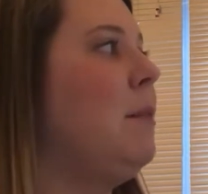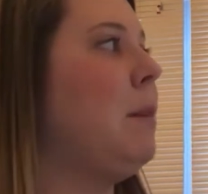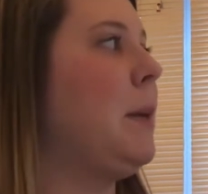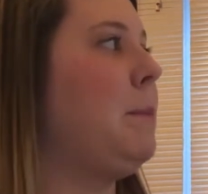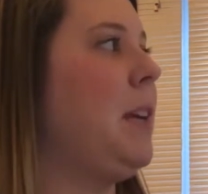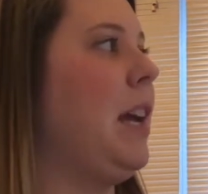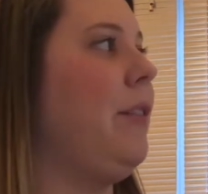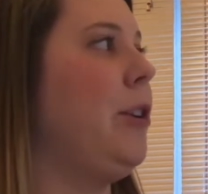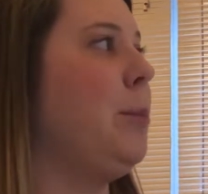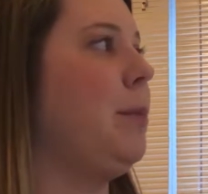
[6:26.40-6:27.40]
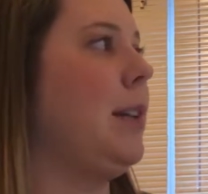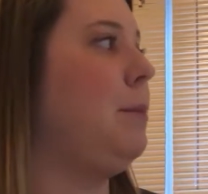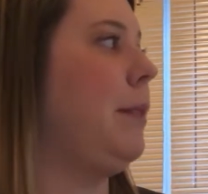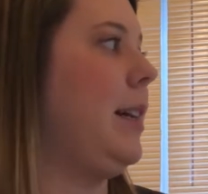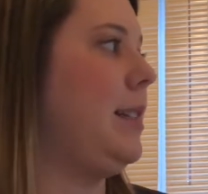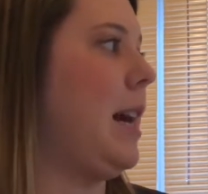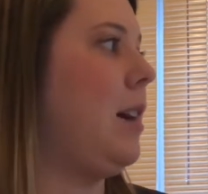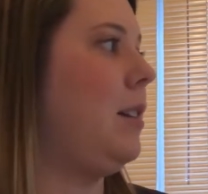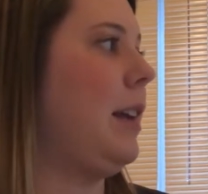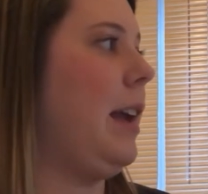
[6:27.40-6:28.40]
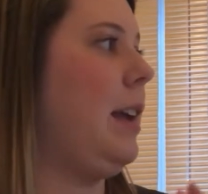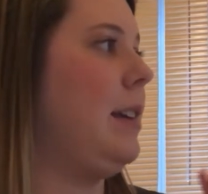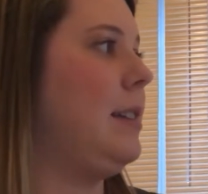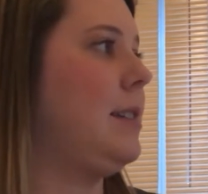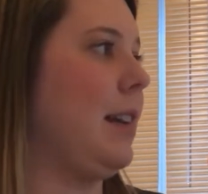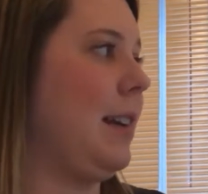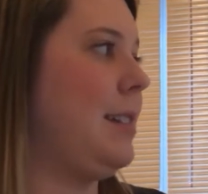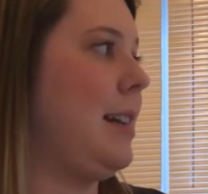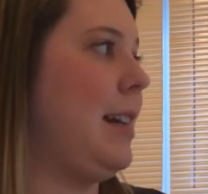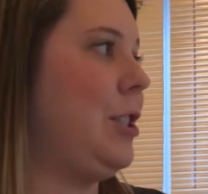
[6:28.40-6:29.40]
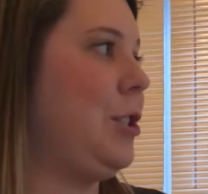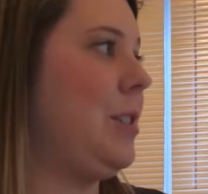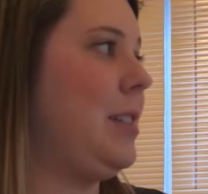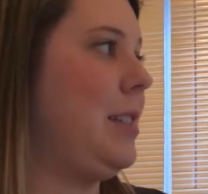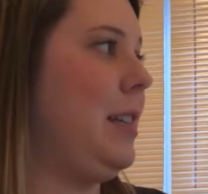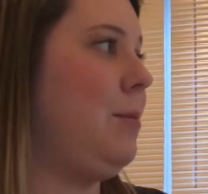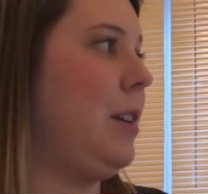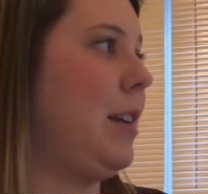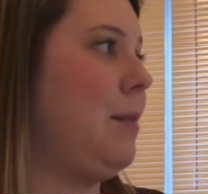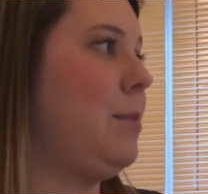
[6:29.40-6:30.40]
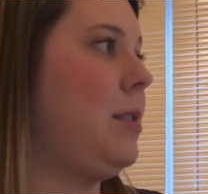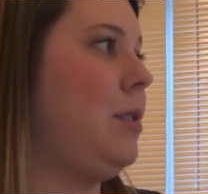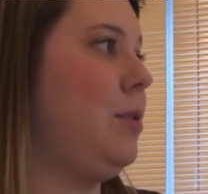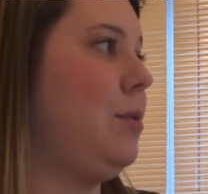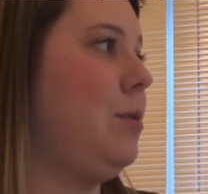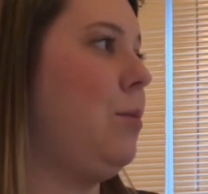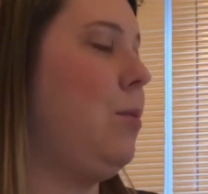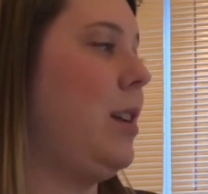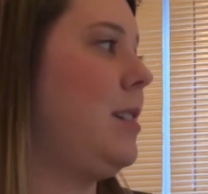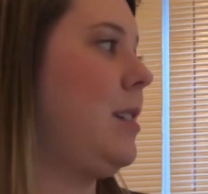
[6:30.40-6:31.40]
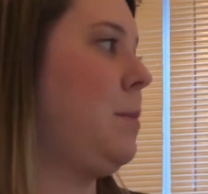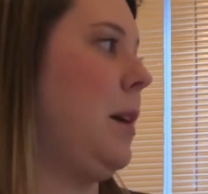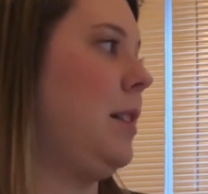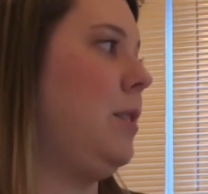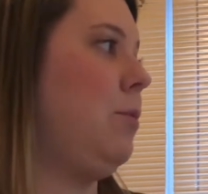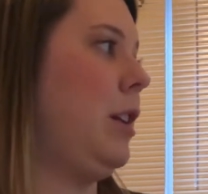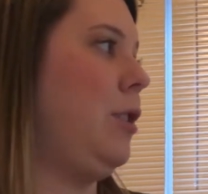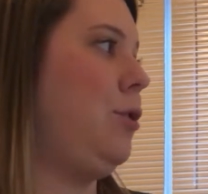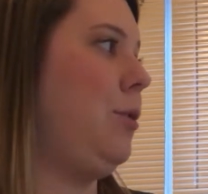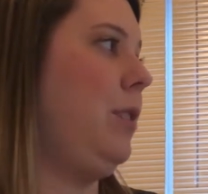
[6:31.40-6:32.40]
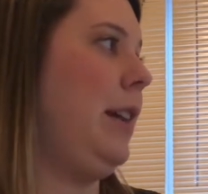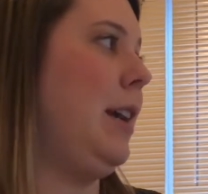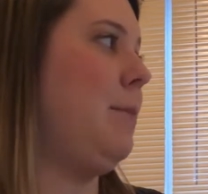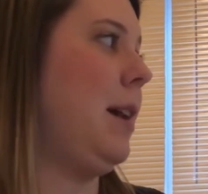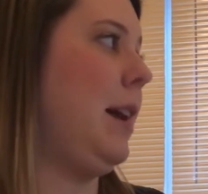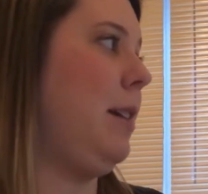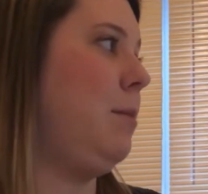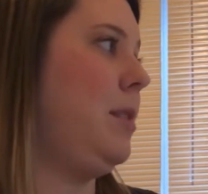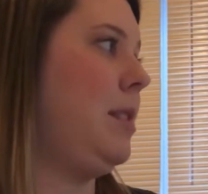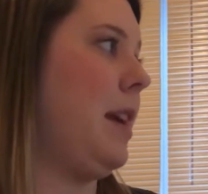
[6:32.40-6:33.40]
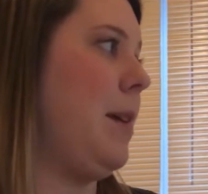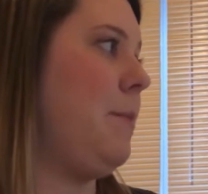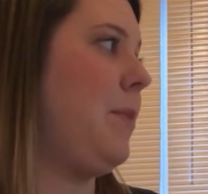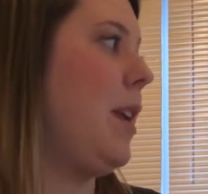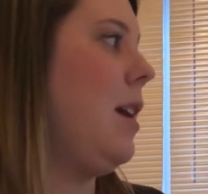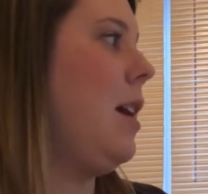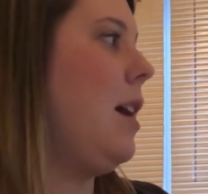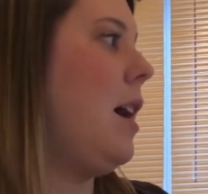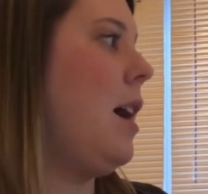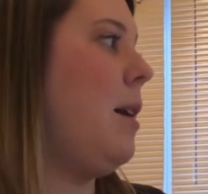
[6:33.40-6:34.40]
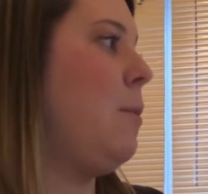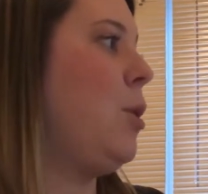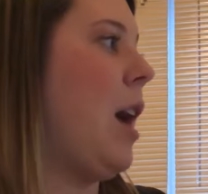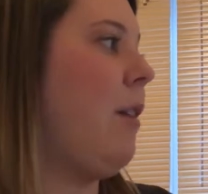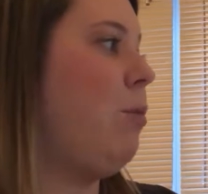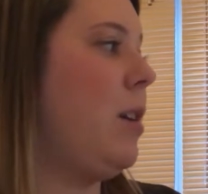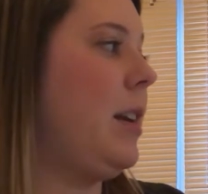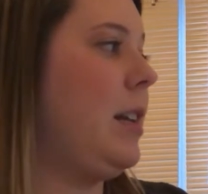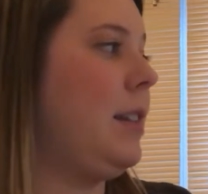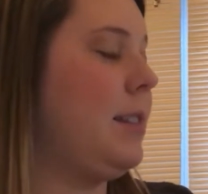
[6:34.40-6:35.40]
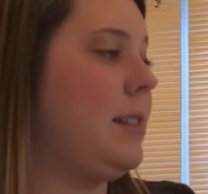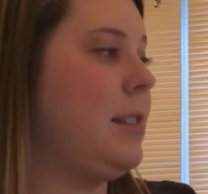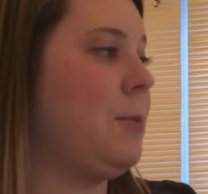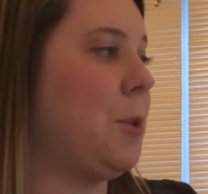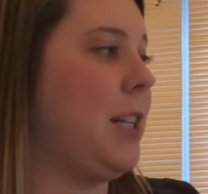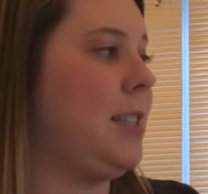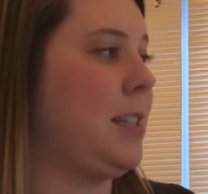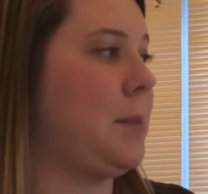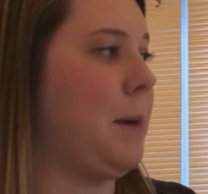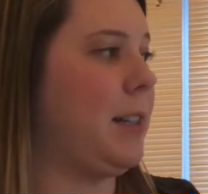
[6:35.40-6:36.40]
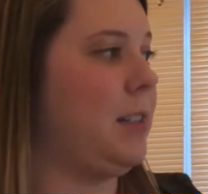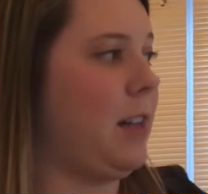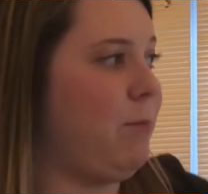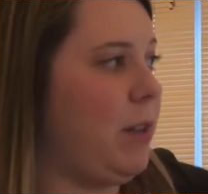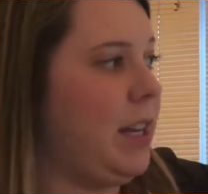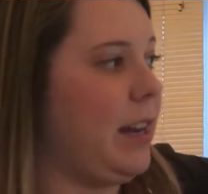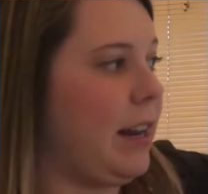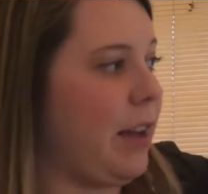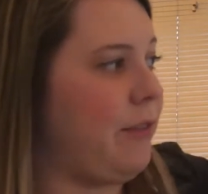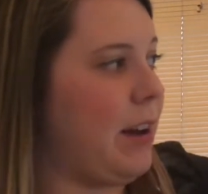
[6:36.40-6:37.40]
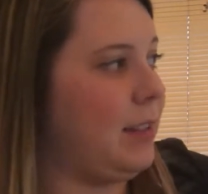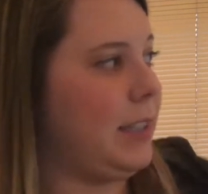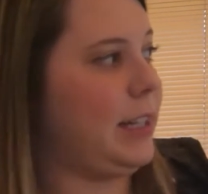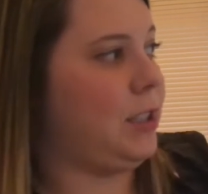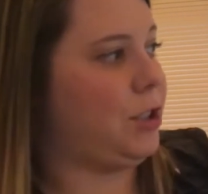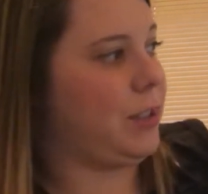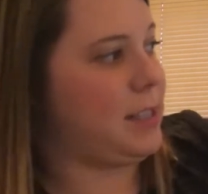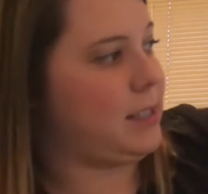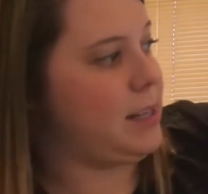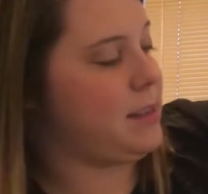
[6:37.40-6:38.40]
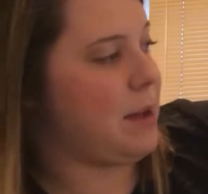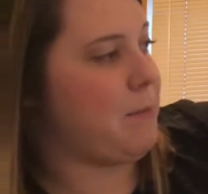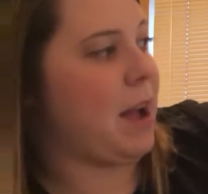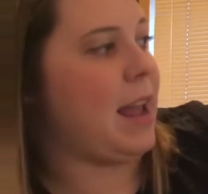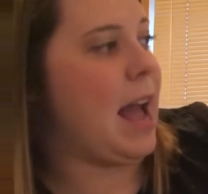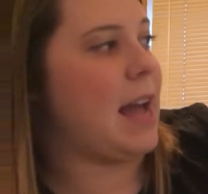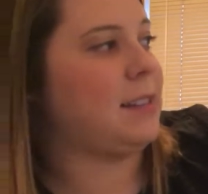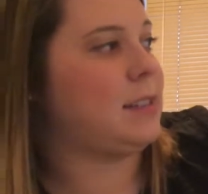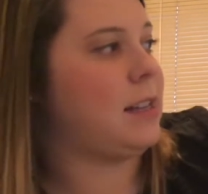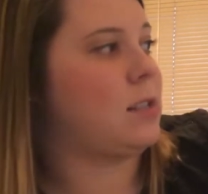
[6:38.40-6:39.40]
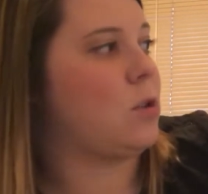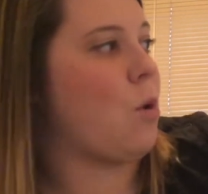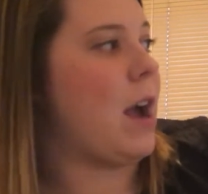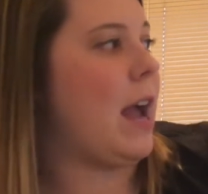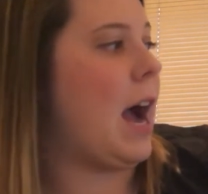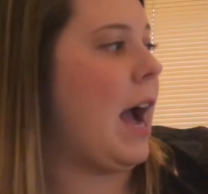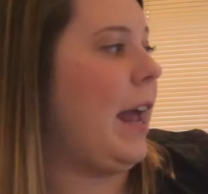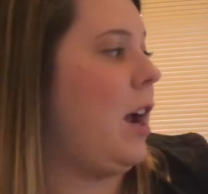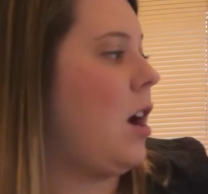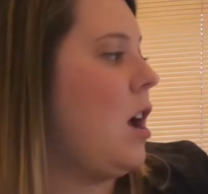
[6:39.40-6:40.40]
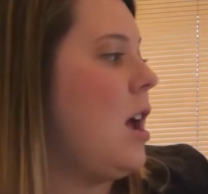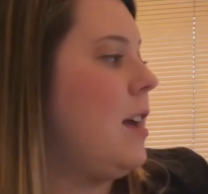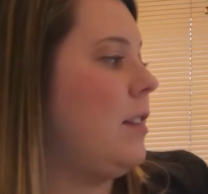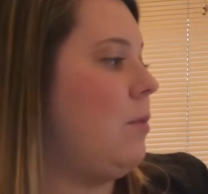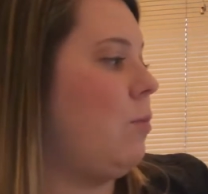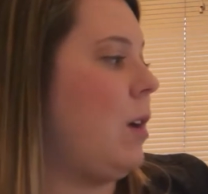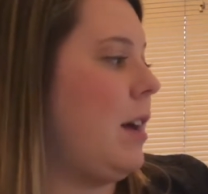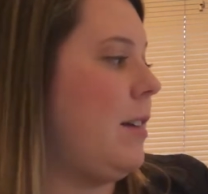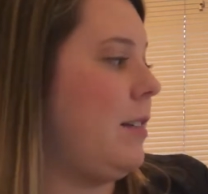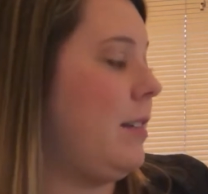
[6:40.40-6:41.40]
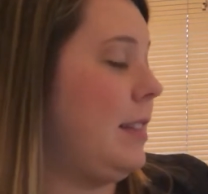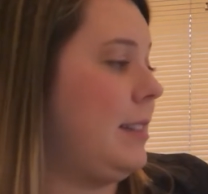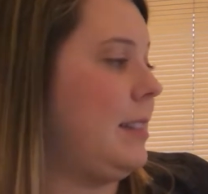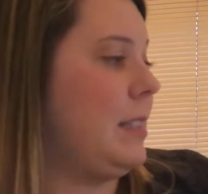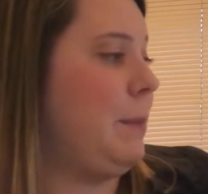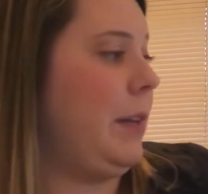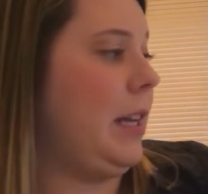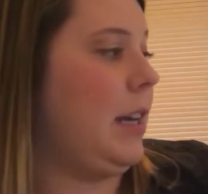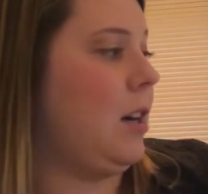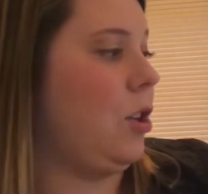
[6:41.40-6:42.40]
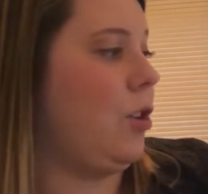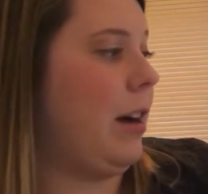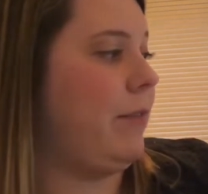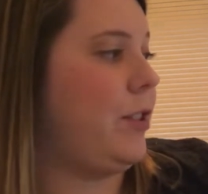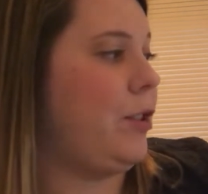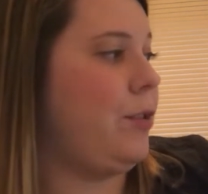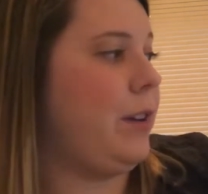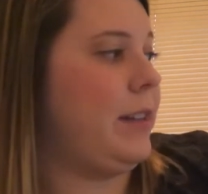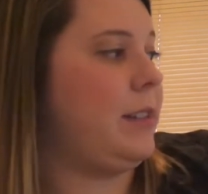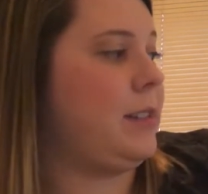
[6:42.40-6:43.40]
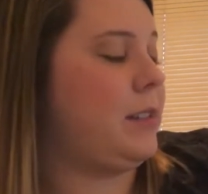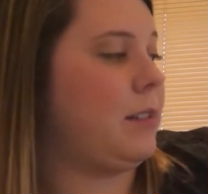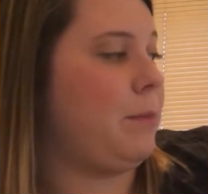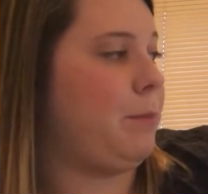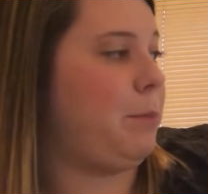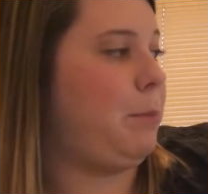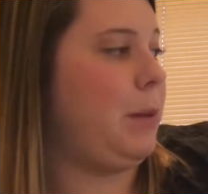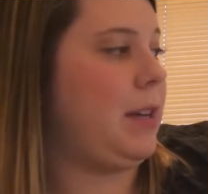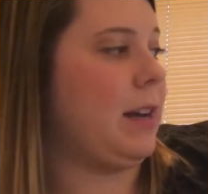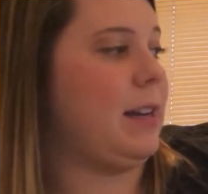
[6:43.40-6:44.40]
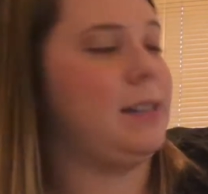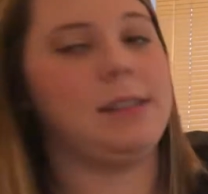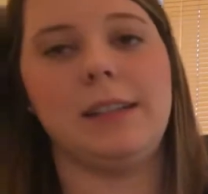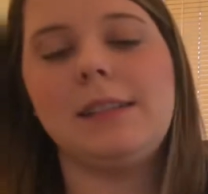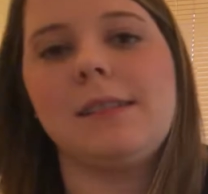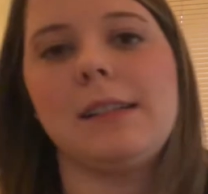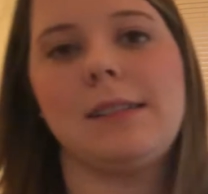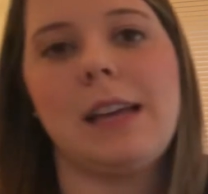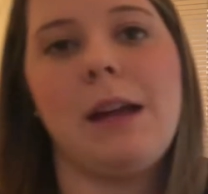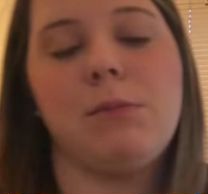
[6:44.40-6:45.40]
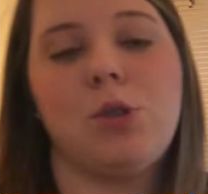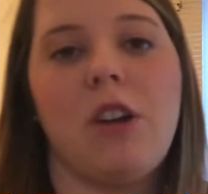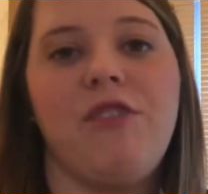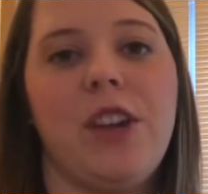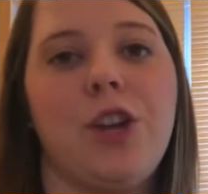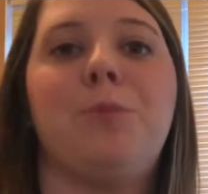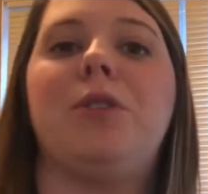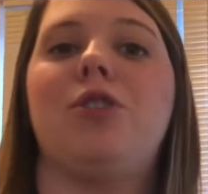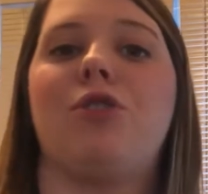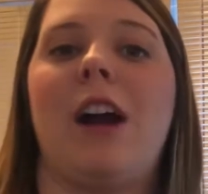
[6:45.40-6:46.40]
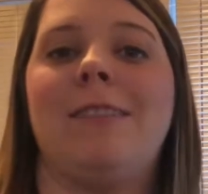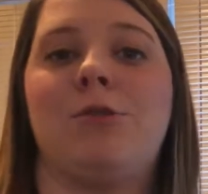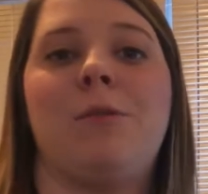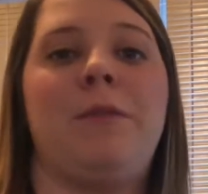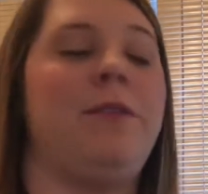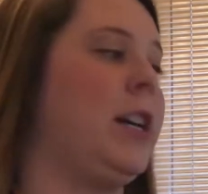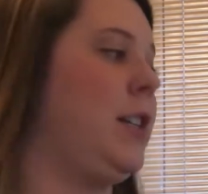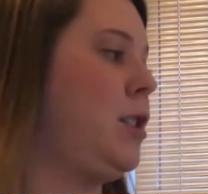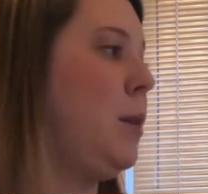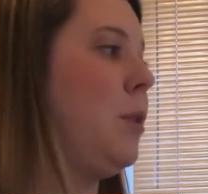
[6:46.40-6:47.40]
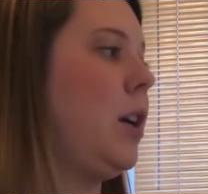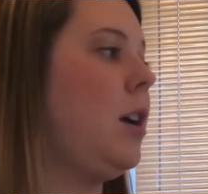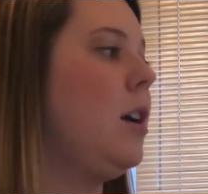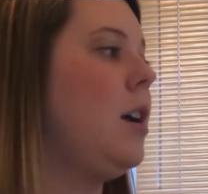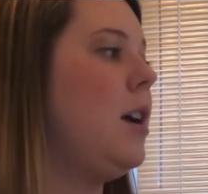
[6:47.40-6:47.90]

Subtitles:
My behavioral blend breakdown is, like I said, as you can see, when it comes to what is expected and what I truly am, I am the same. Graph 1, this is what is expected of me, and I found it interesting that my S is quite higher than what this is me on graph 2 is, because it's the same, so I figured both graphs would be very similar.